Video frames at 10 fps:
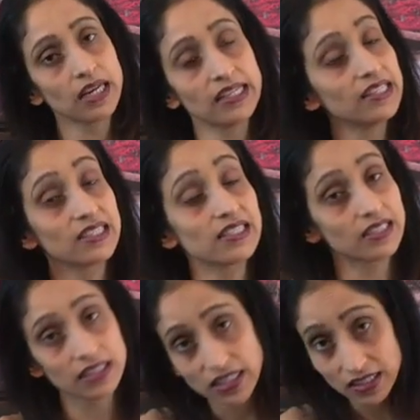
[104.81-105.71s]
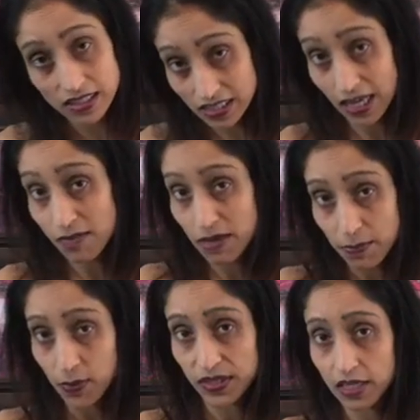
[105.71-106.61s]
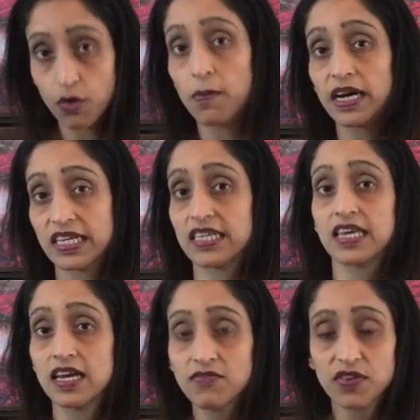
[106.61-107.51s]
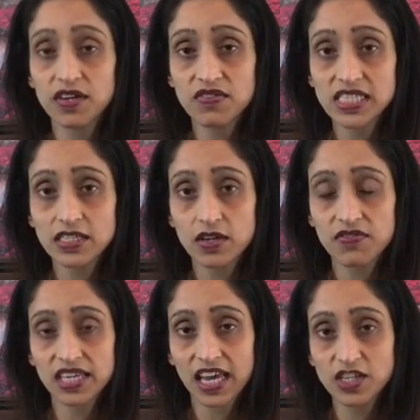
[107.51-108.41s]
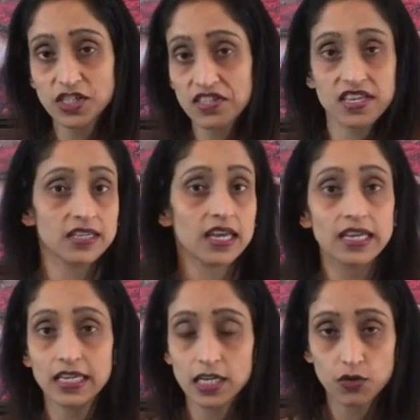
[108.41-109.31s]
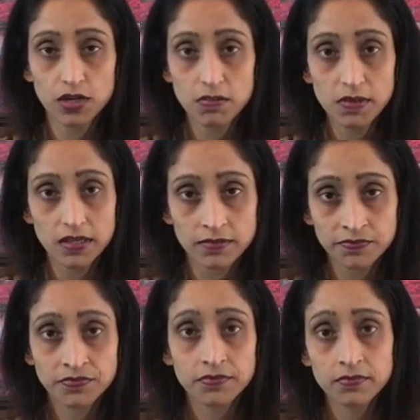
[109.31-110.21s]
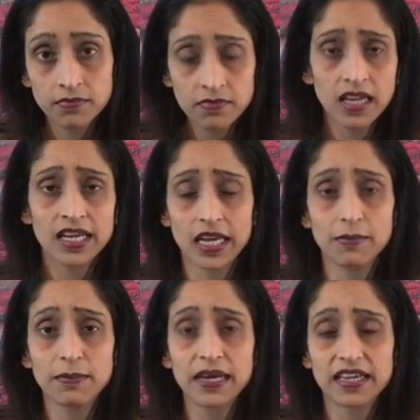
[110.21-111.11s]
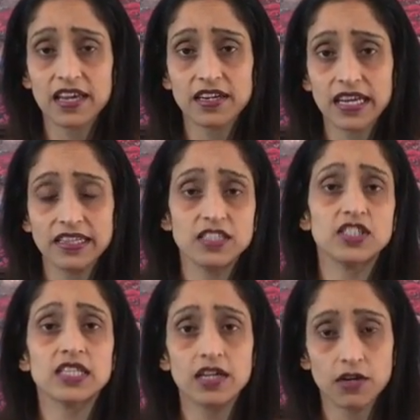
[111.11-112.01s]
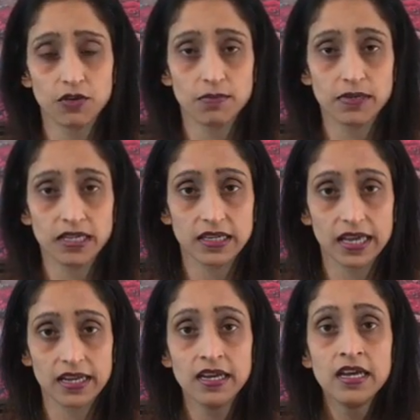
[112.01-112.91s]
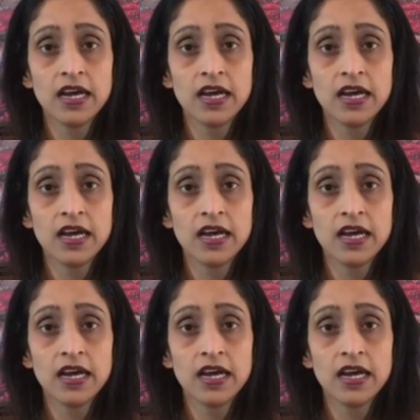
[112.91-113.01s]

And because these are the same people, when they go back again for a visit or a vacation, they again can drink milk. Coming back here again, they just cannot drink milk again.